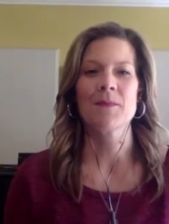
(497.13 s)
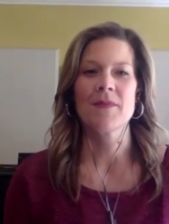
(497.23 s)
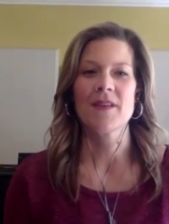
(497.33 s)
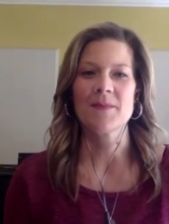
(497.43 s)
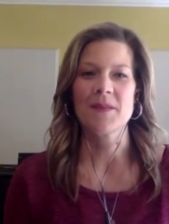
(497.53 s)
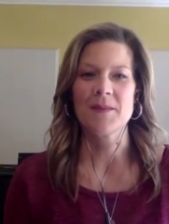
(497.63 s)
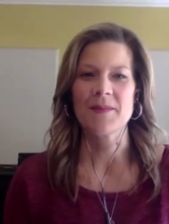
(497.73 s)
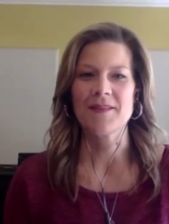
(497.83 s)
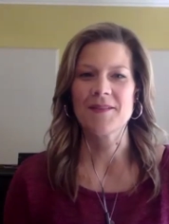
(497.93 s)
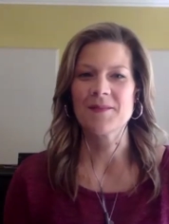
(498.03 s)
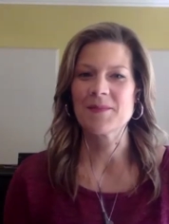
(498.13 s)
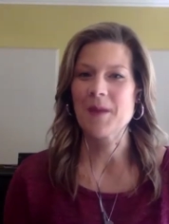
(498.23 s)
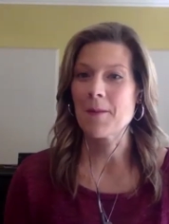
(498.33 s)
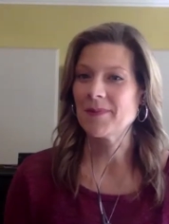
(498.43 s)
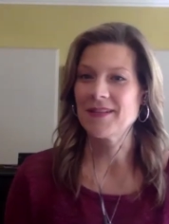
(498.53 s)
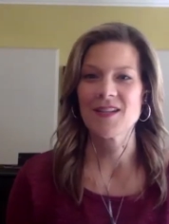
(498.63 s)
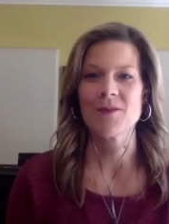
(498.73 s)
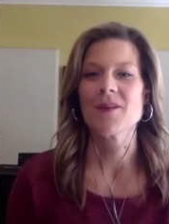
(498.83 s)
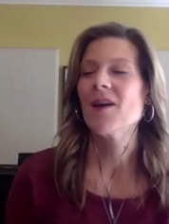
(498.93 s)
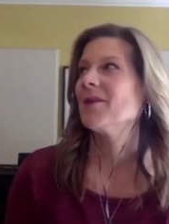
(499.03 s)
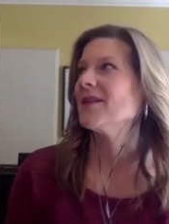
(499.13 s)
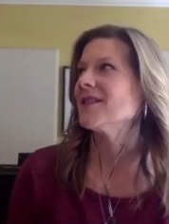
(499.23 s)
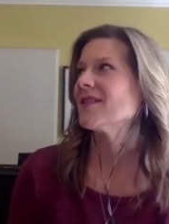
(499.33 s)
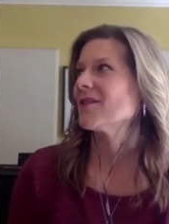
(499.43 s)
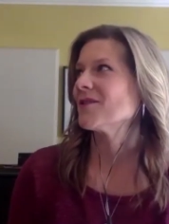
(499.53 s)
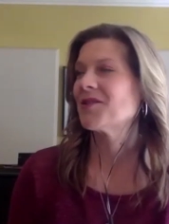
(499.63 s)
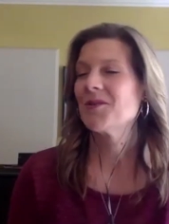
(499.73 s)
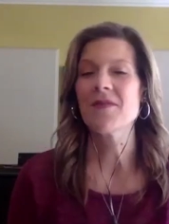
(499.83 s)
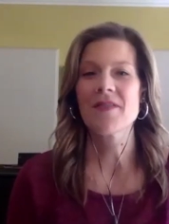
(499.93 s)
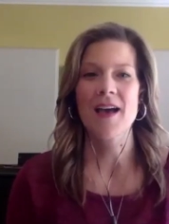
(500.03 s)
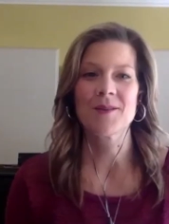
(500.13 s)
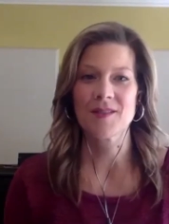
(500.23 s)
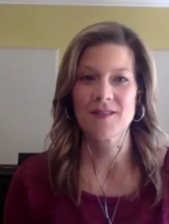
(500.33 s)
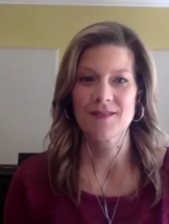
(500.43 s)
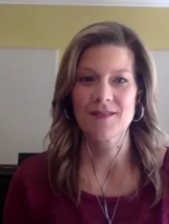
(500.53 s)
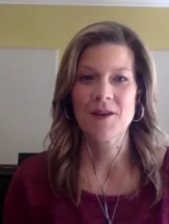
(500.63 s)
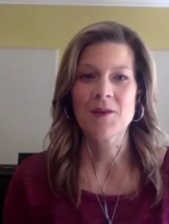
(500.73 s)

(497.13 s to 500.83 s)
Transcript: that people probably don't know is there's 2,000